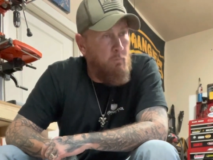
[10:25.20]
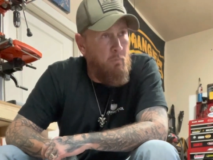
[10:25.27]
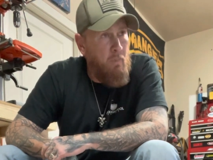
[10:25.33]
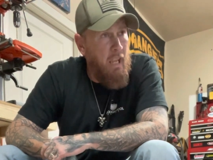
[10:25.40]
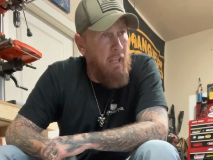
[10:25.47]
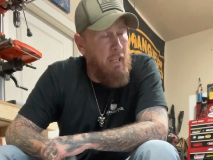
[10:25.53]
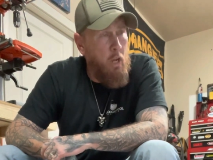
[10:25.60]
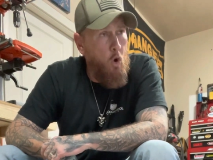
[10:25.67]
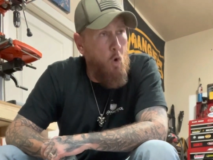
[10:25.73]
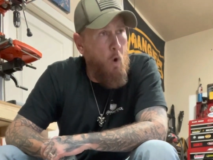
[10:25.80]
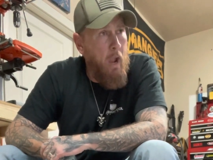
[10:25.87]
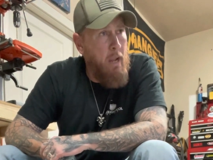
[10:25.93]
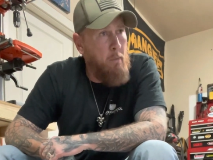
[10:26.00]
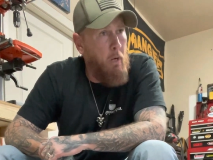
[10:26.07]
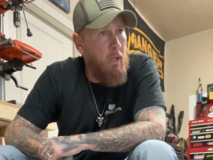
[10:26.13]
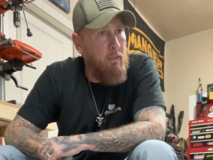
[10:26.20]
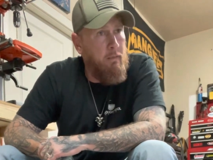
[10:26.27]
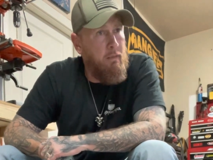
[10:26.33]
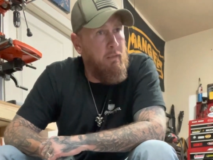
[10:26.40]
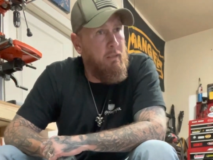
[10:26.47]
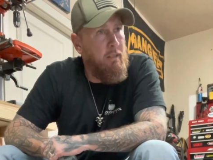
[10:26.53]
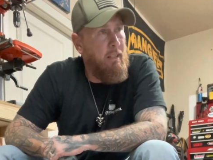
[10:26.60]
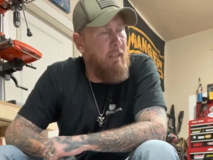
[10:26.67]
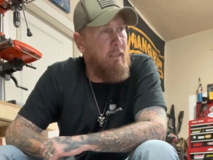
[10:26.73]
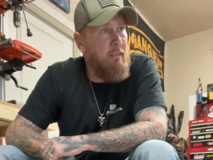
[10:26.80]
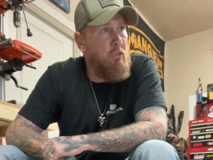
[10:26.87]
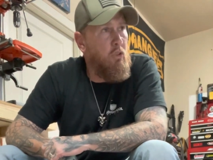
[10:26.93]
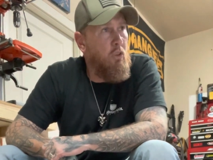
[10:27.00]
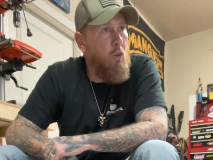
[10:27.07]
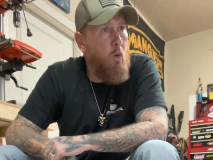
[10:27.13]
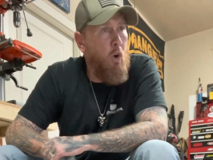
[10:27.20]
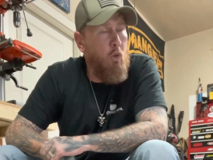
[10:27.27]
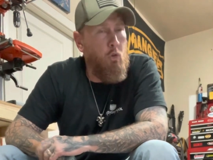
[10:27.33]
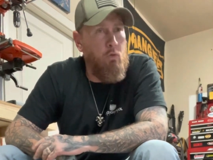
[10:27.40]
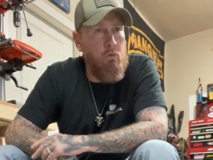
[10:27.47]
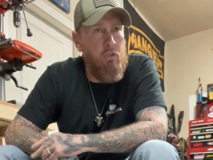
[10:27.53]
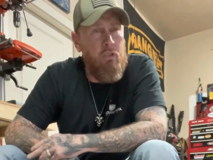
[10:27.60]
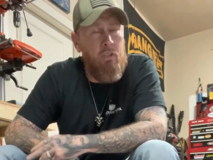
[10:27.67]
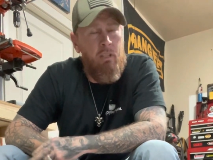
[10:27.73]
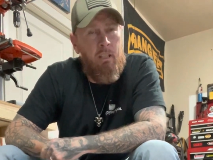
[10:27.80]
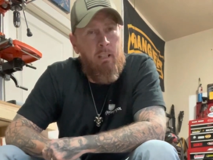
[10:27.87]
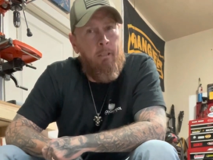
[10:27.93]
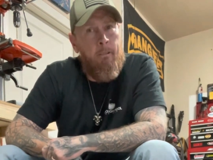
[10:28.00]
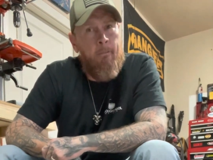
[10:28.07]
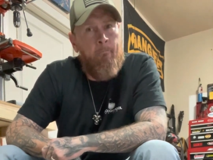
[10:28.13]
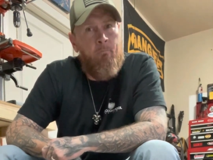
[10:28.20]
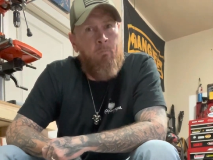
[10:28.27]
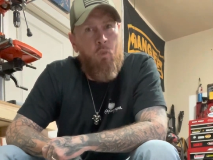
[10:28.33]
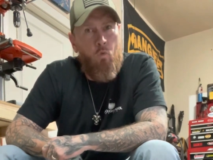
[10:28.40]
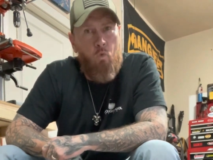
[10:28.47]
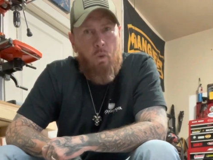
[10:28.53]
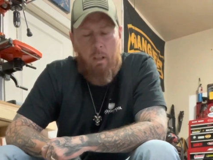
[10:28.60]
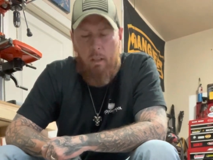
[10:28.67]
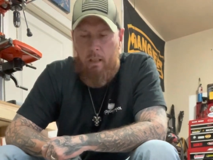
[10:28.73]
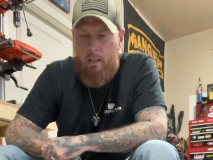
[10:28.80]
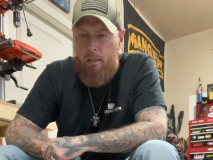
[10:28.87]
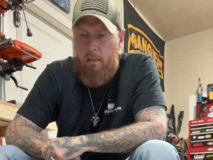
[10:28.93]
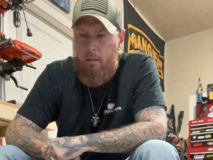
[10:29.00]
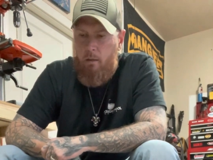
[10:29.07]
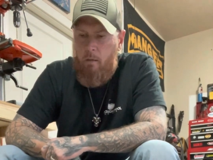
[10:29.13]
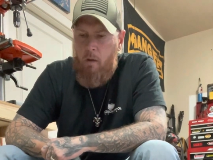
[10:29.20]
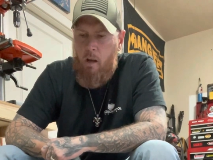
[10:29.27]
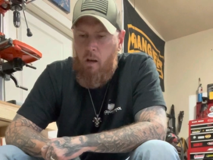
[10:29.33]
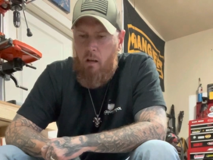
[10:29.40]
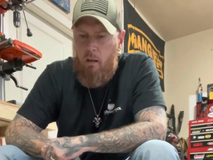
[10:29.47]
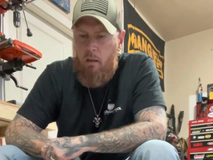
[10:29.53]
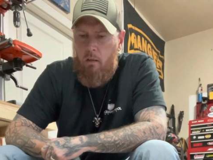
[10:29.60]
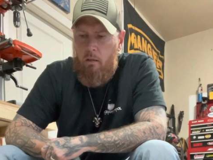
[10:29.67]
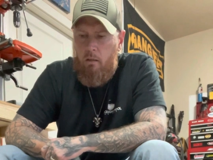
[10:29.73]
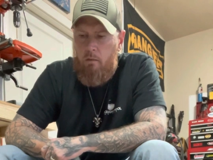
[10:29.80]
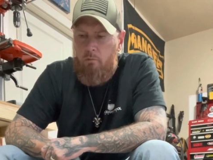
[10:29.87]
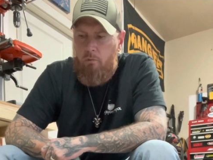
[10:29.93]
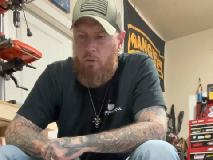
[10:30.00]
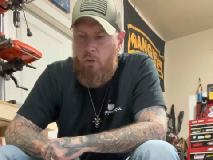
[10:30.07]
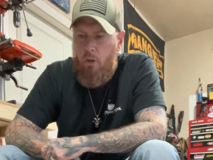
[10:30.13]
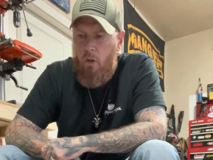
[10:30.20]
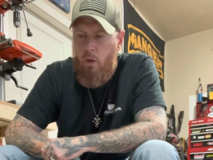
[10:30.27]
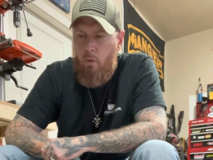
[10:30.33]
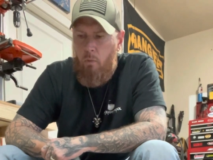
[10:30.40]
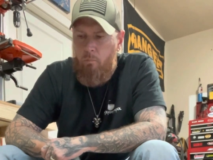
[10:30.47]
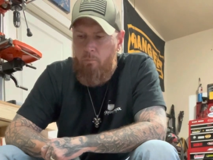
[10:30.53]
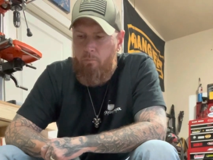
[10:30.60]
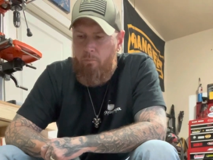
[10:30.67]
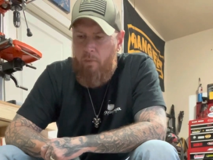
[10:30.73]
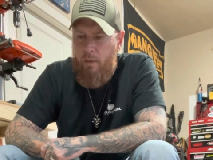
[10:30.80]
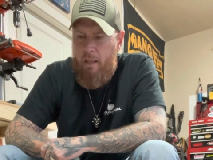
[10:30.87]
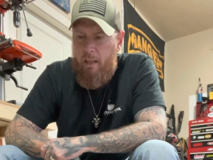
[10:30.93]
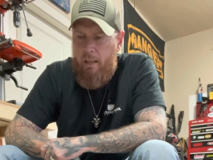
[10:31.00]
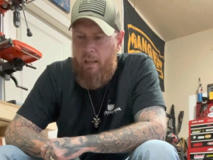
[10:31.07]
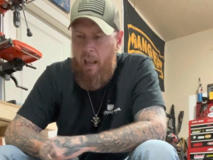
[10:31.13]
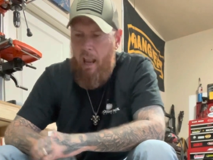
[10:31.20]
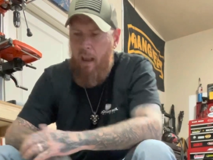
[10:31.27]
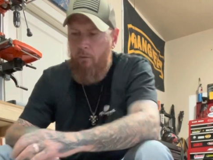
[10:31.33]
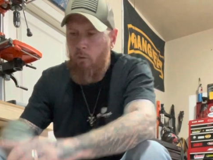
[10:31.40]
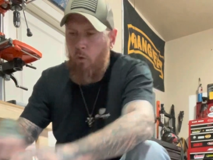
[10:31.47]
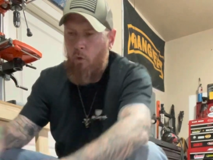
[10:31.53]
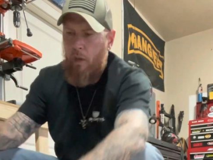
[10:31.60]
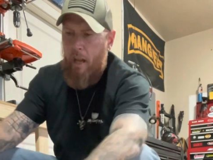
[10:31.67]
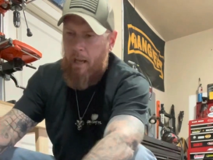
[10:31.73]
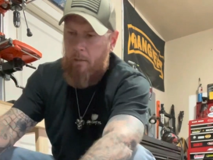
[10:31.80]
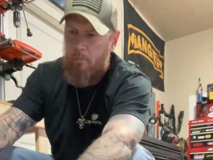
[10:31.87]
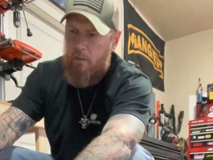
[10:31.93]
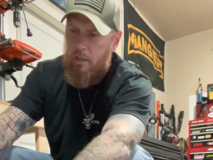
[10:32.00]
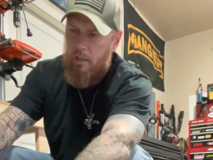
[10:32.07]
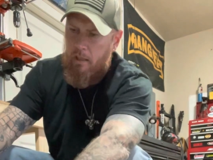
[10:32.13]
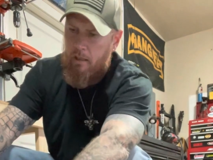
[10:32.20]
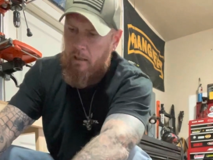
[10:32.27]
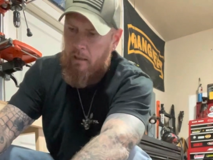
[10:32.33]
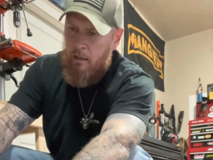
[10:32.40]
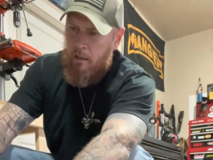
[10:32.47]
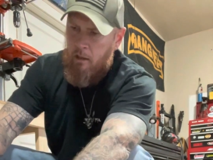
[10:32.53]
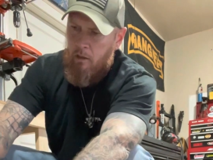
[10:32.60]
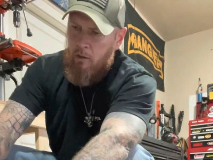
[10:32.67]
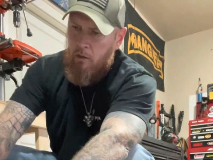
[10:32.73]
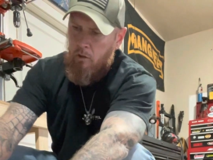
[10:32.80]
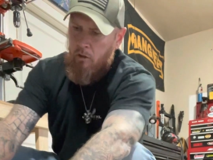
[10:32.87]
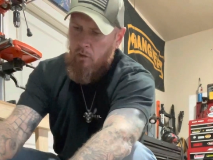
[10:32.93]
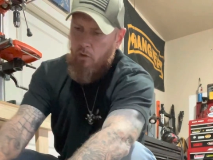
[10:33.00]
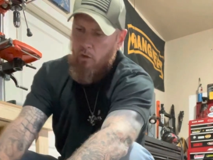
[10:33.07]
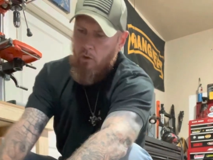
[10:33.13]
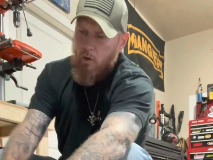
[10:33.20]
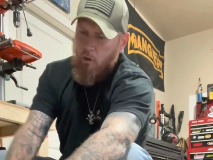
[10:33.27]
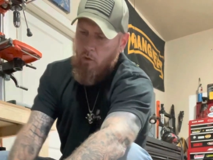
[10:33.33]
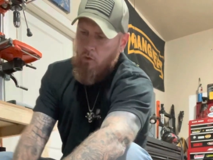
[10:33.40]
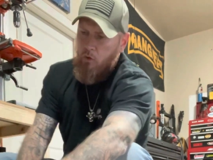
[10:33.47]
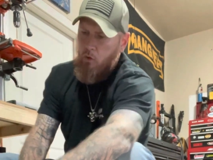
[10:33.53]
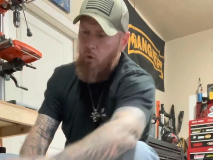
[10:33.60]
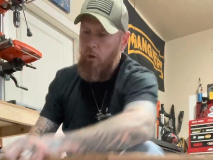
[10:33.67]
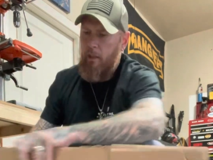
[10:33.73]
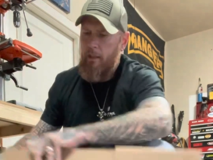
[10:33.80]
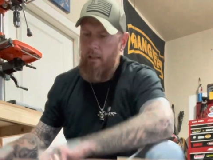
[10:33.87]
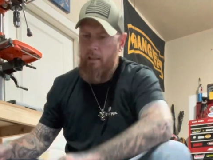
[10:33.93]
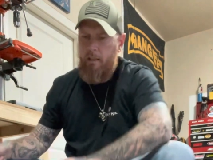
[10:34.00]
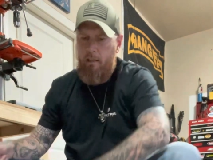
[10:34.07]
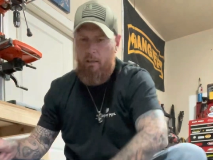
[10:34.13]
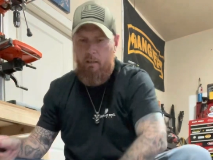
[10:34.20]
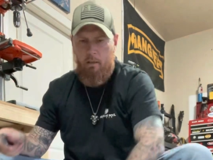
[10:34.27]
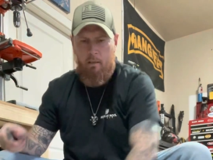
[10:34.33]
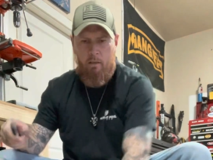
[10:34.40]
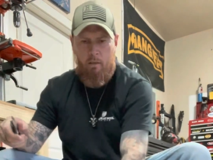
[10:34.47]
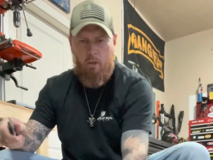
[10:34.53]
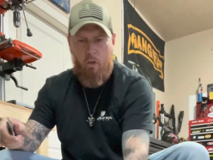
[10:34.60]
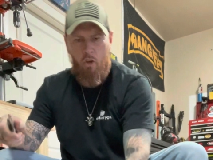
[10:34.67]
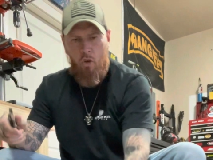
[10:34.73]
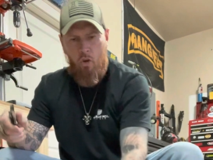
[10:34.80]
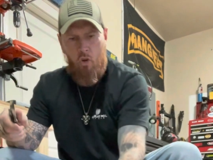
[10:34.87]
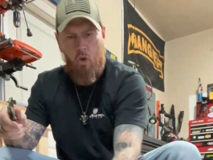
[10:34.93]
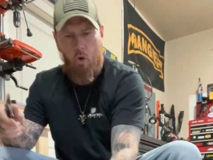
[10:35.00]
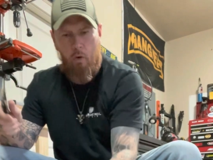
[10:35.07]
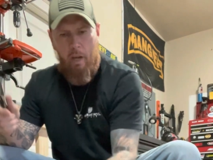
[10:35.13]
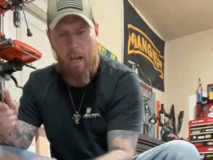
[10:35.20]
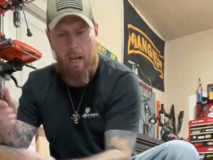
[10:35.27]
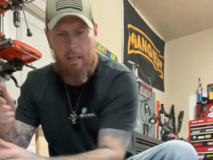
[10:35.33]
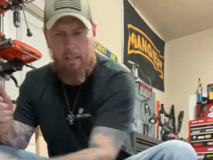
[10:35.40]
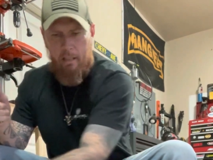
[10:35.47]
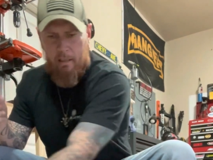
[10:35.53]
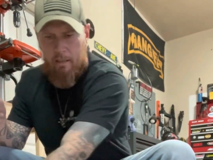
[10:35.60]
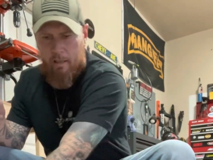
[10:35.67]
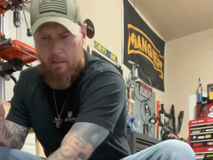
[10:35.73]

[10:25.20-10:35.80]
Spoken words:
and the old hay buttons and, all those really, the anvil names that, truly created,